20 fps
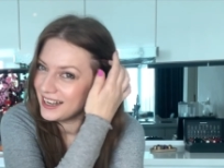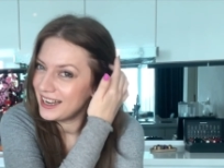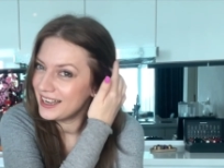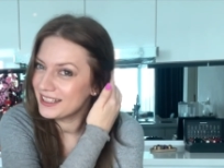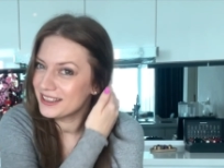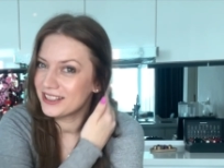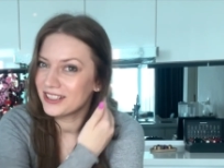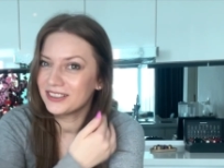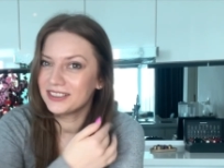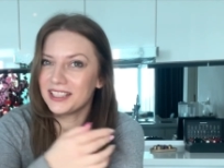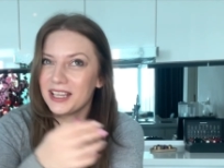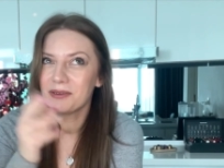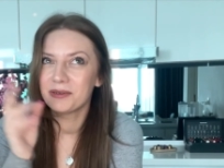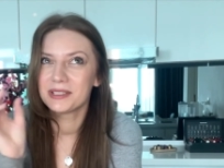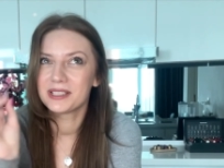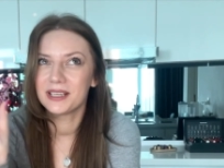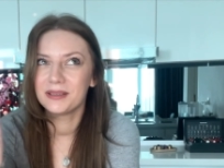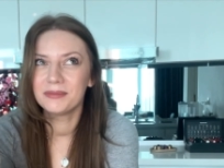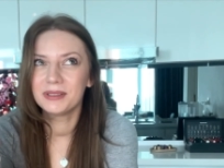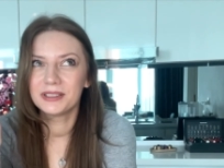I thought I
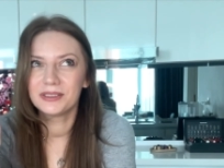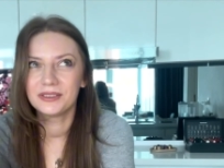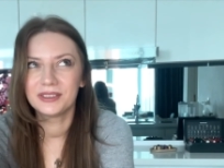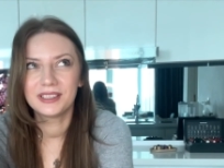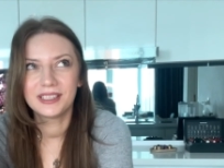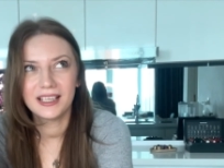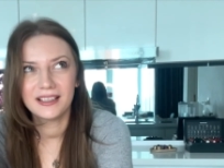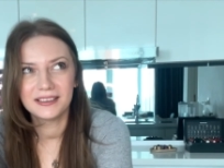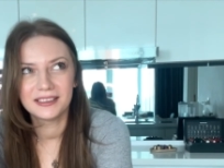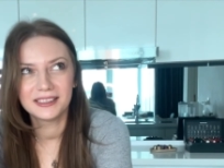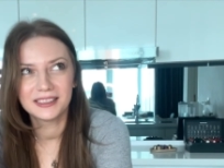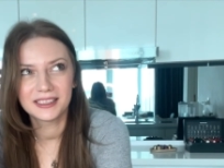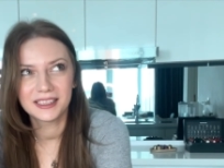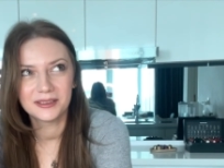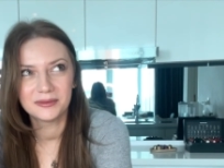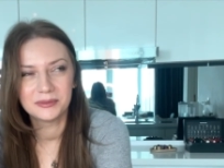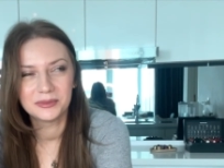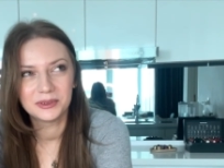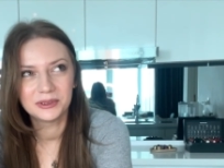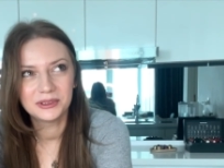was able to tell
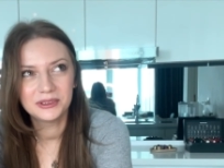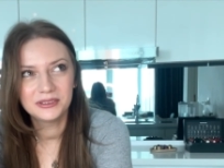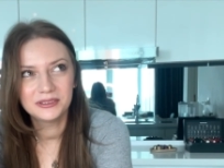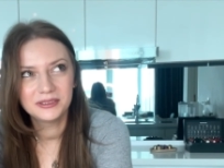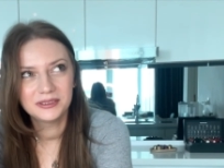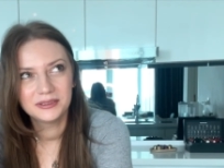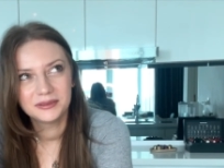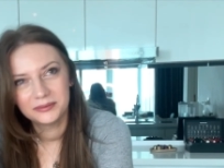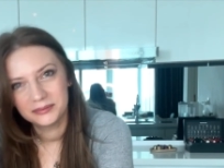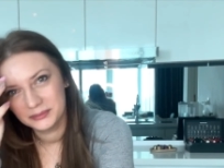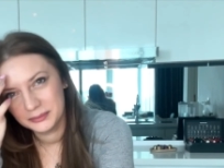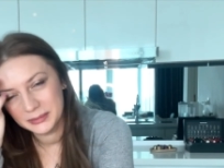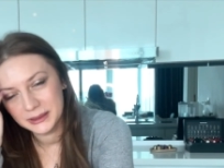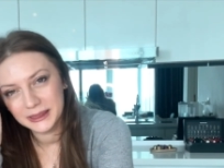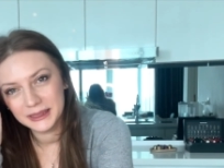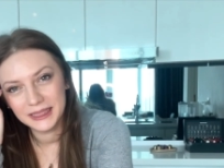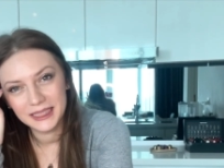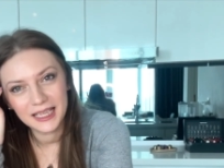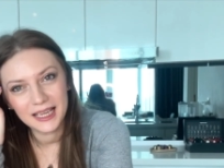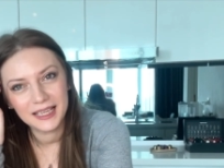Istanbul,
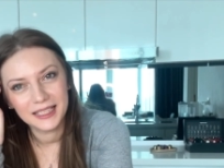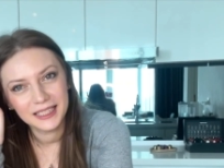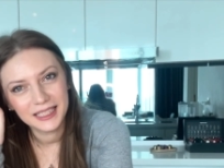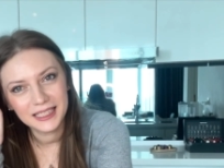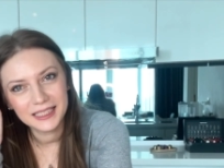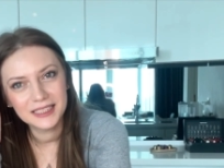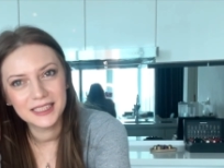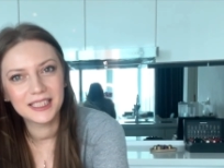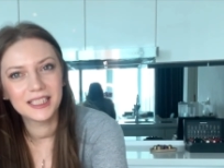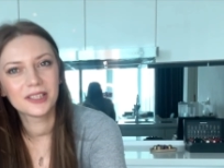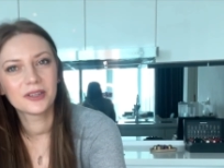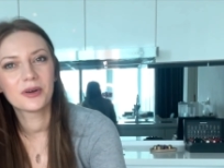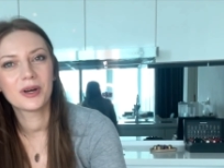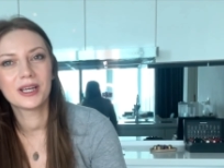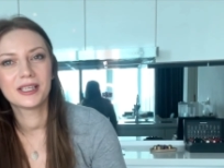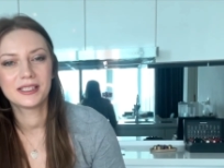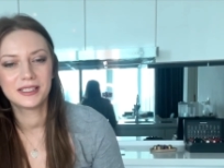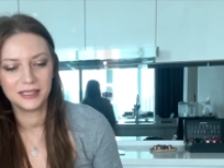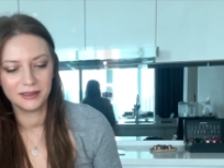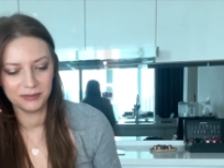but yeah, I guess they're
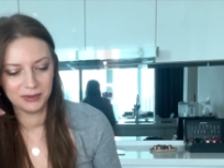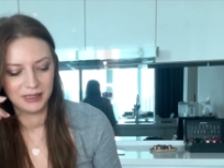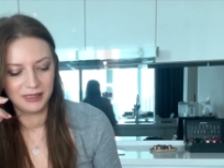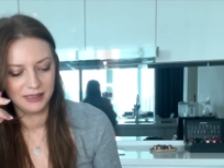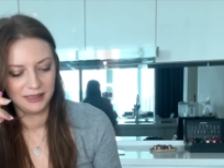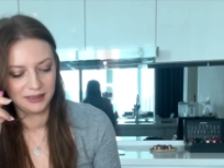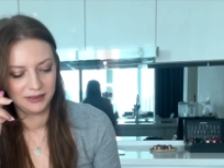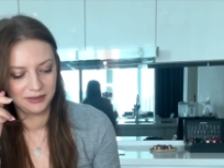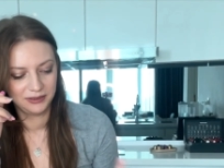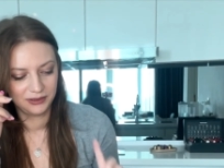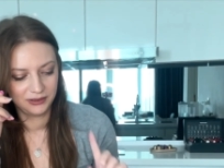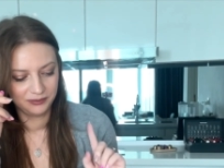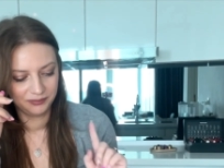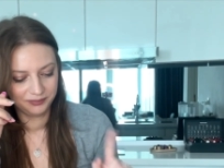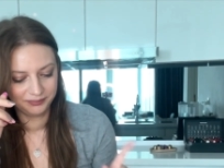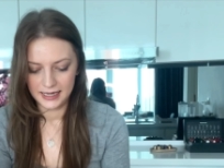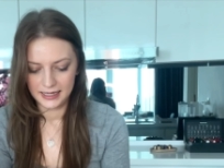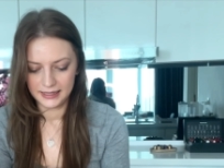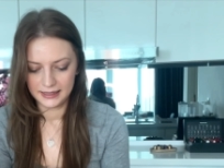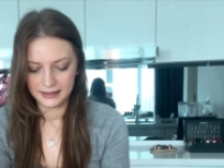quite similar.
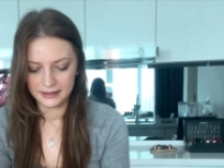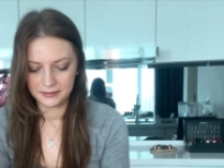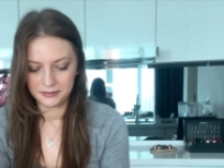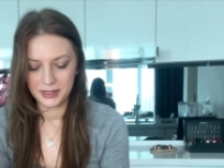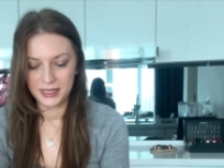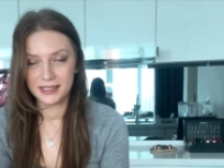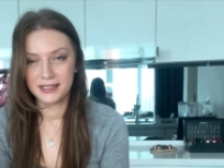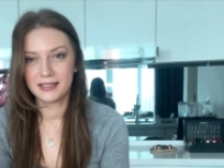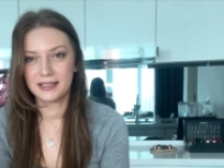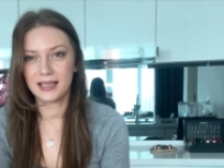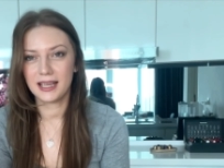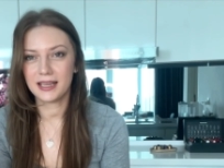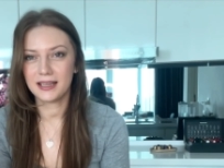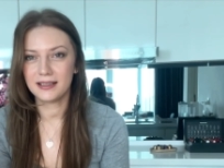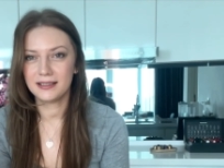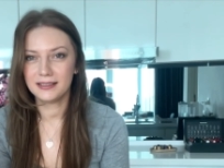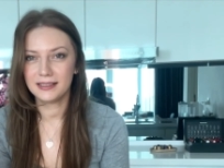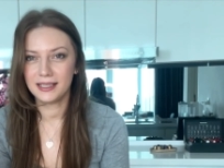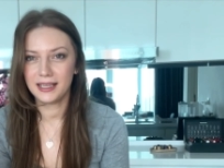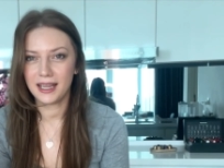My
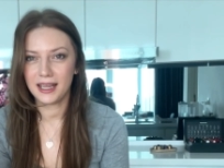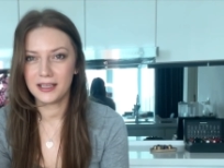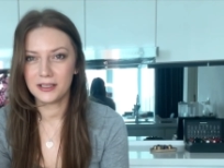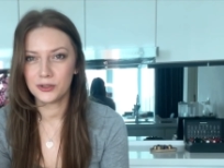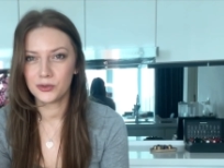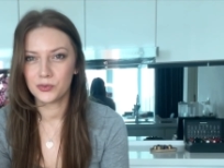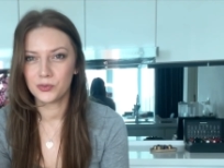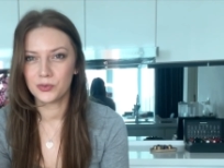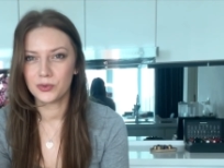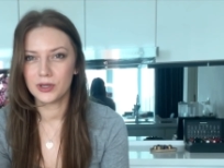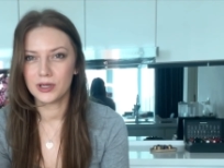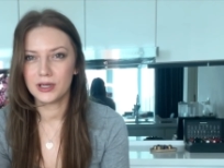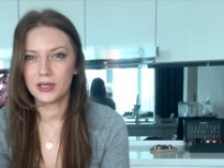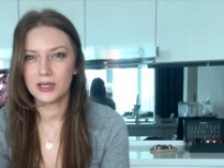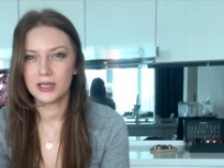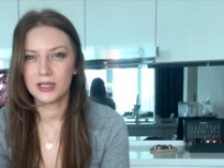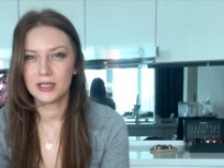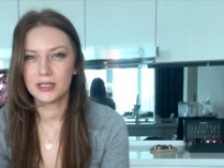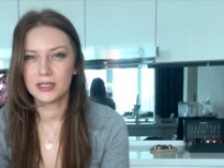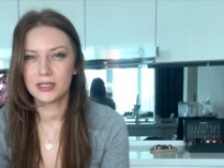second guess
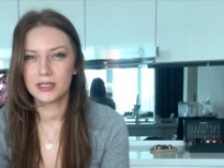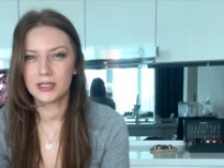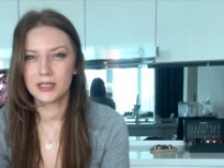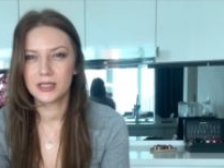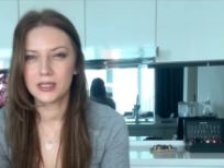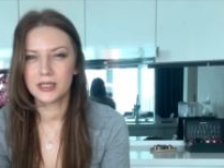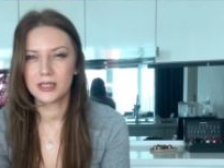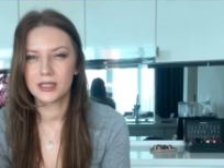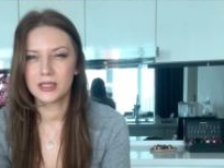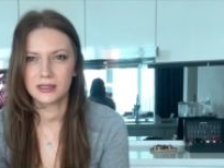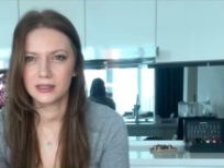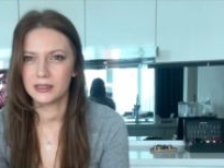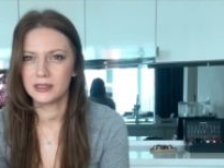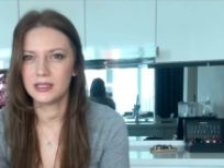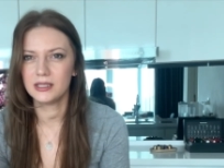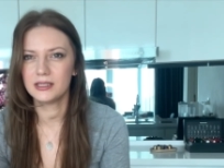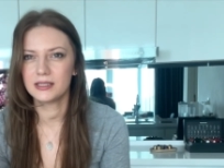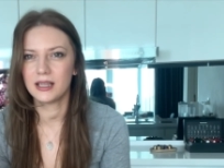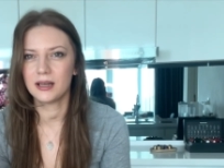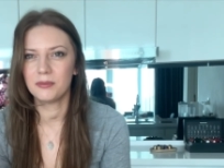was
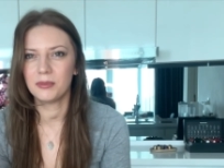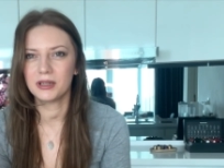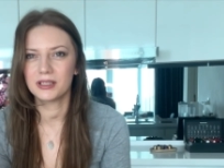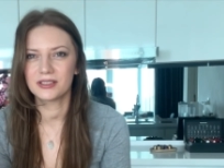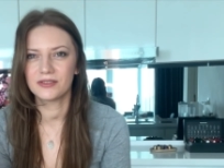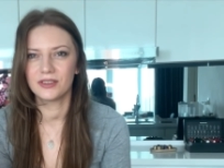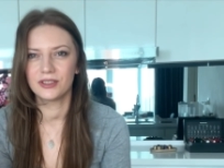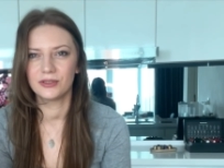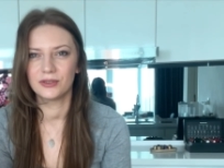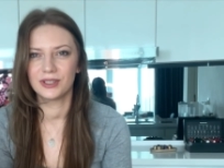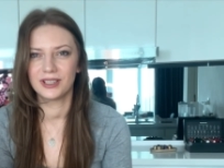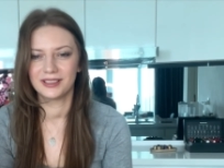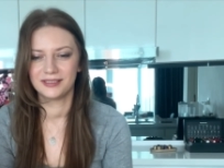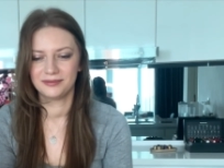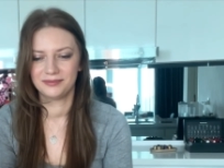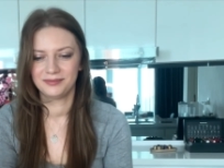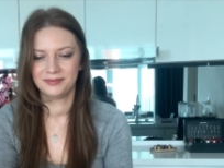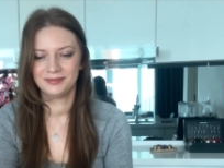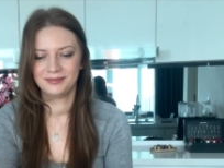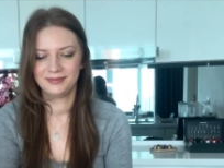Starbucks Verona.
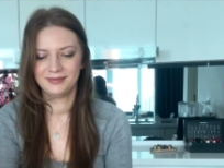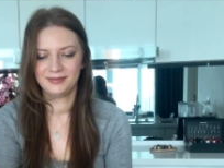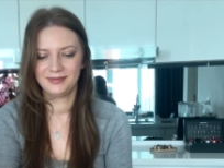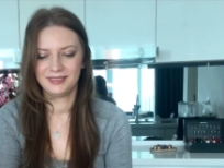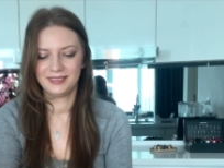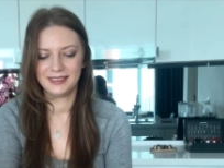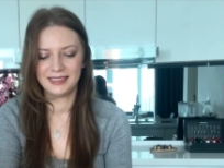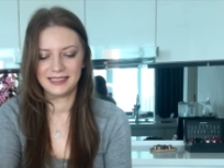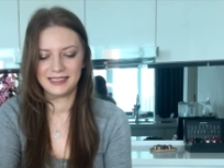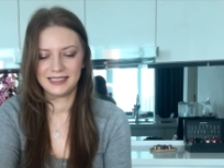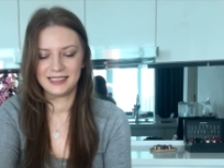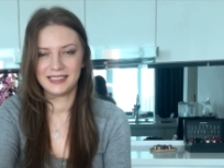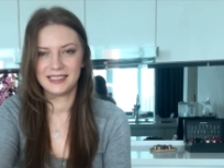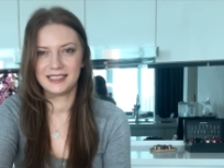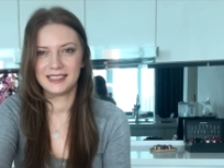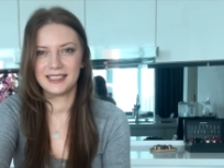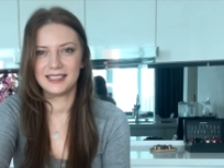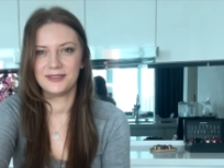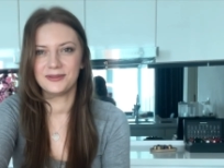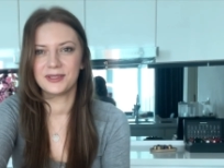Let's
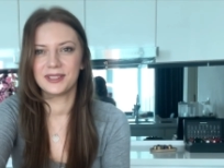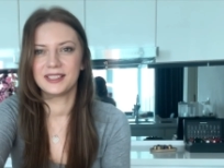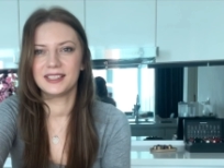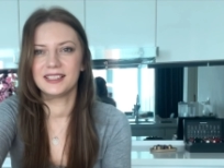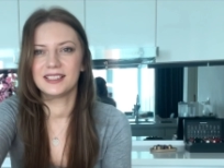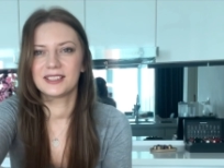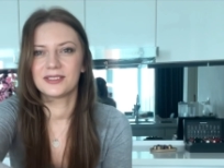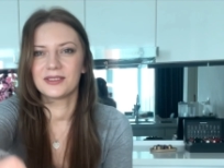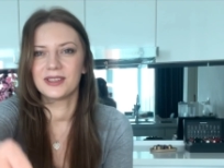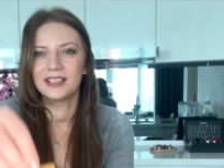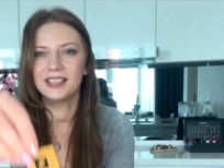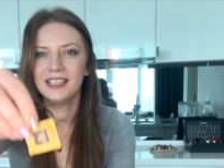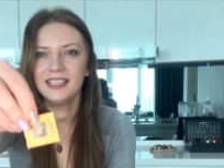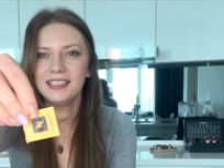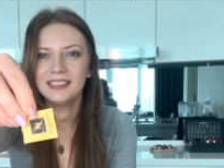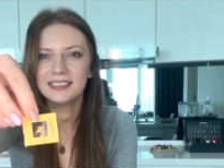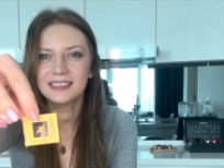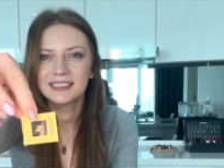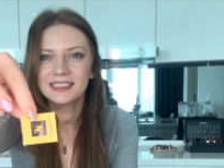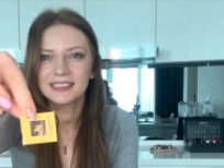see what this one is.